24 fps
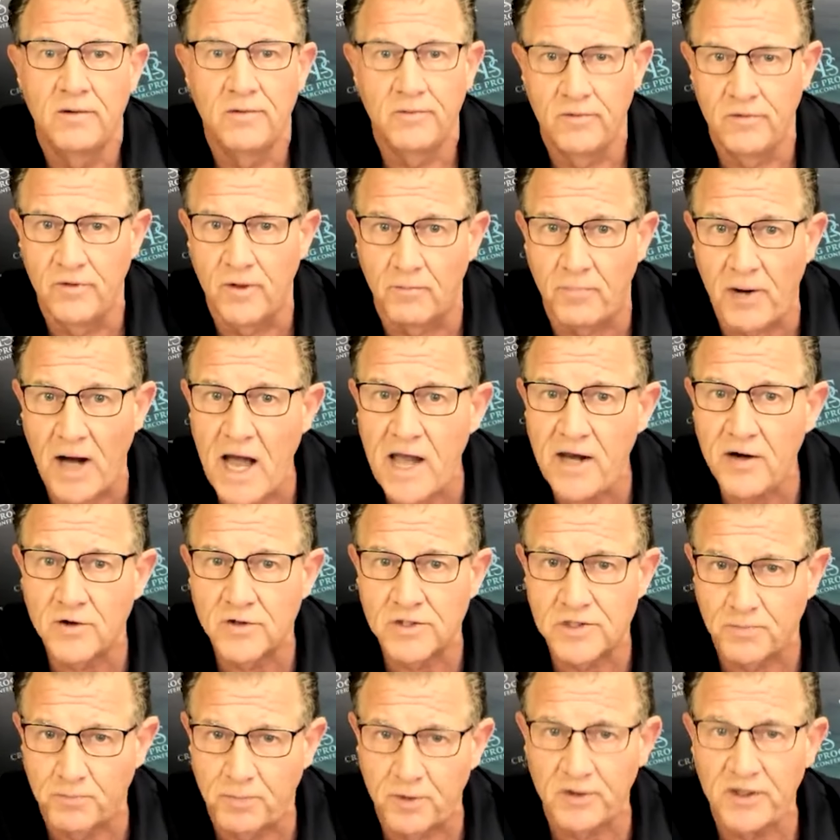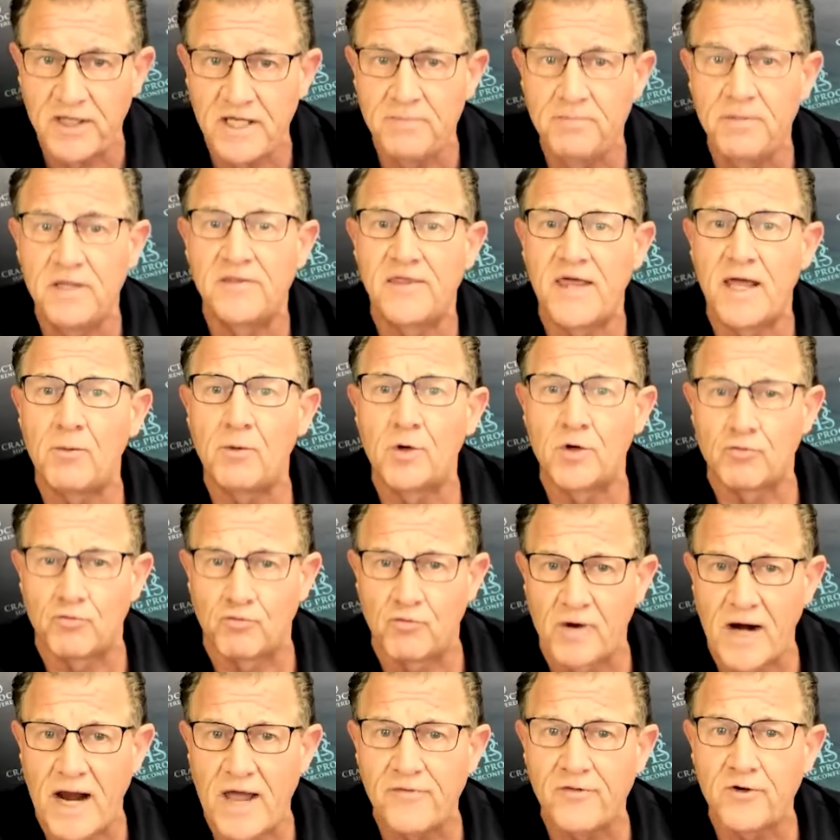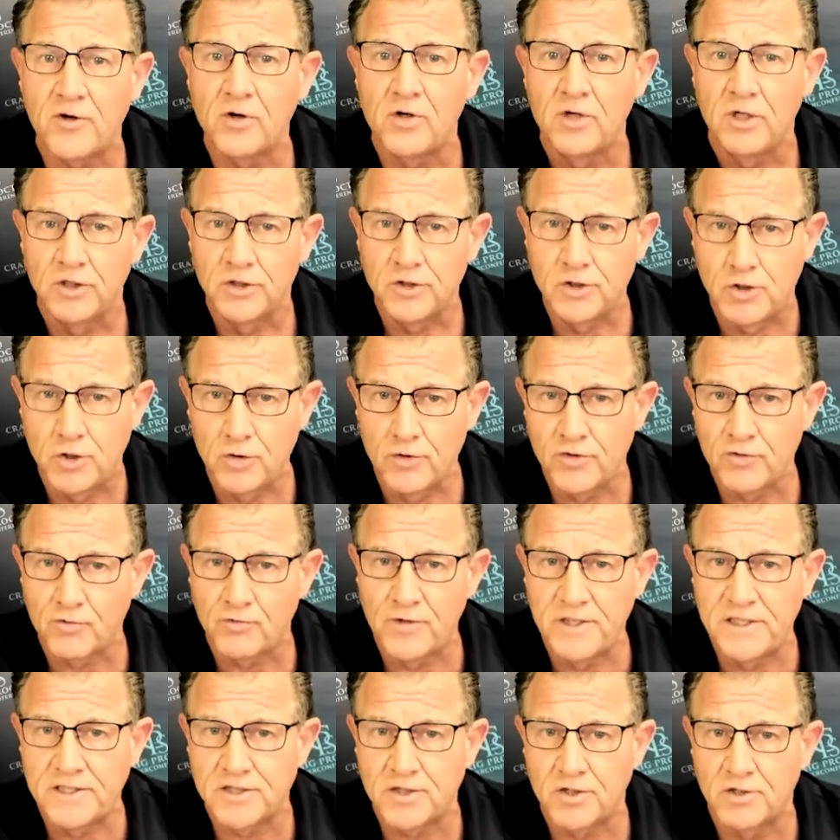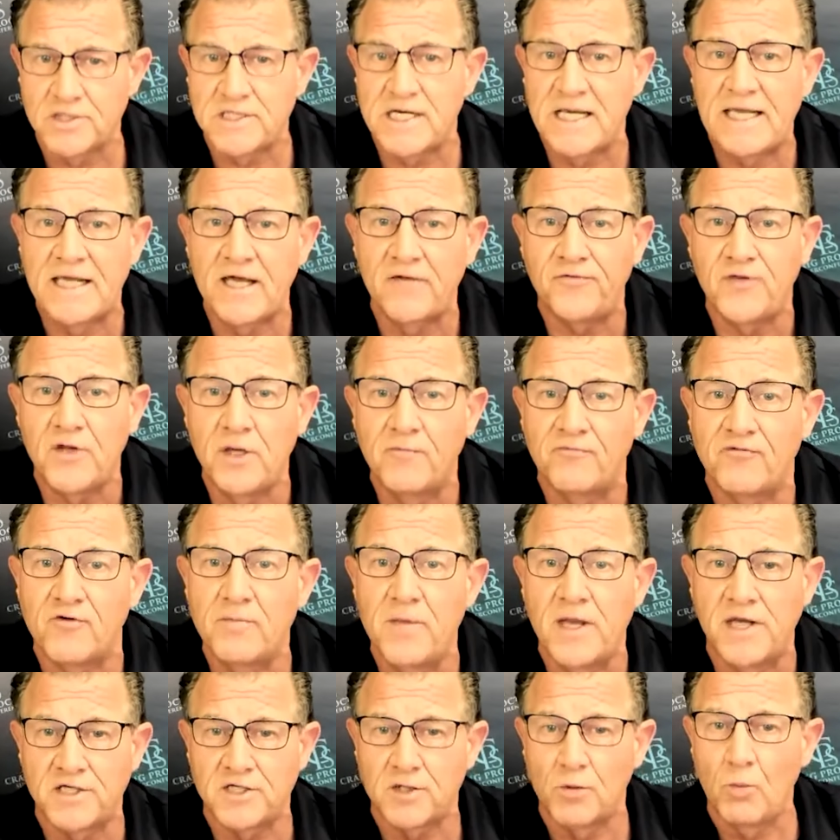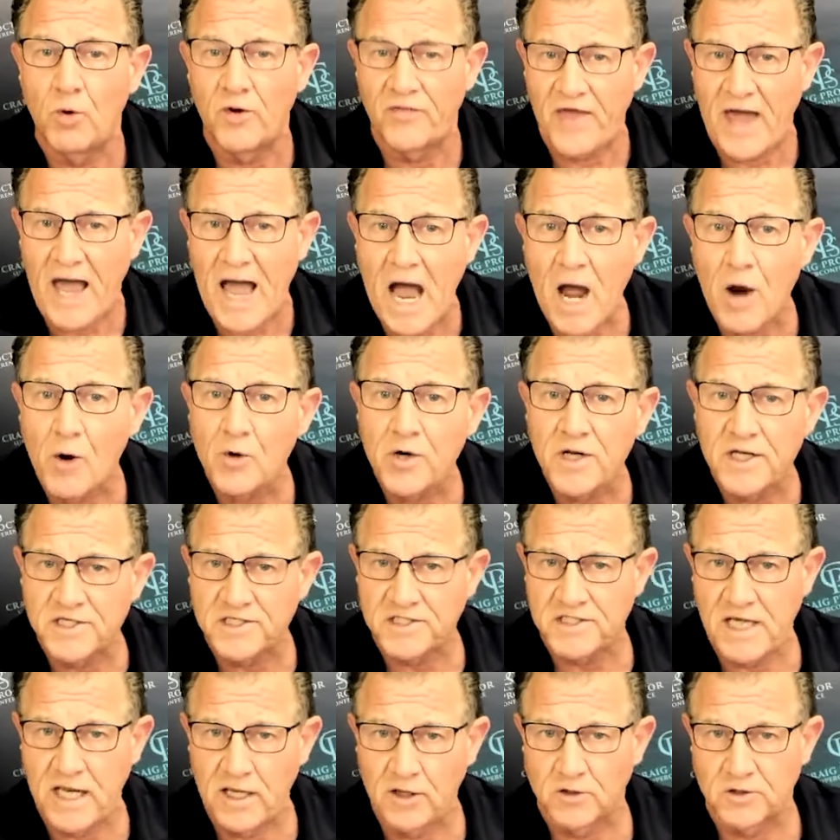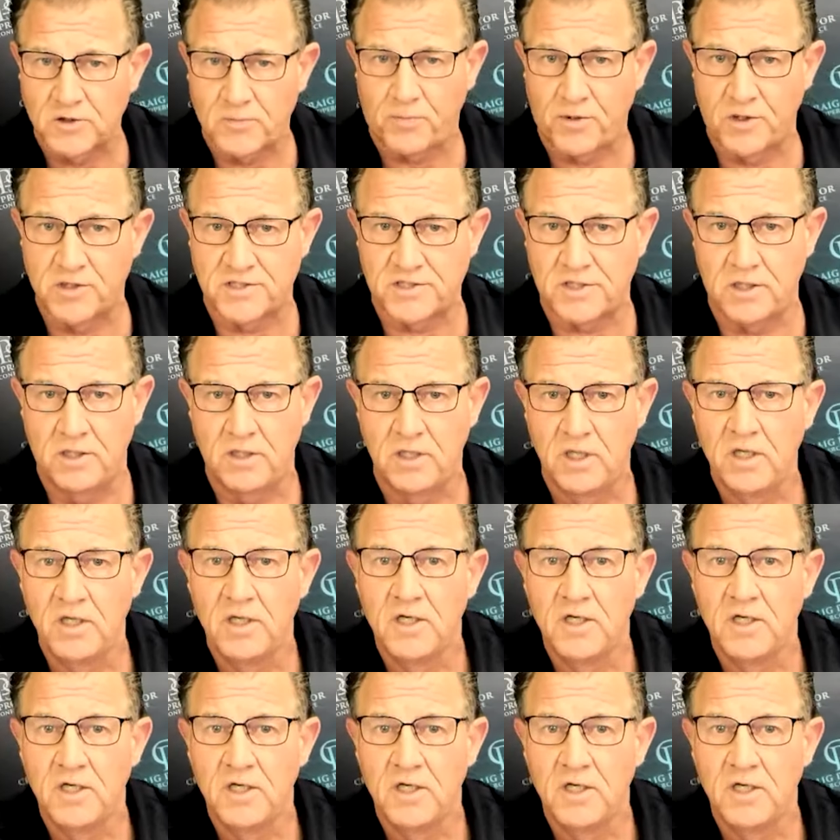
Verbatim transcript: The buyers, believe me, they would rather do the research and get the information without a salesperson.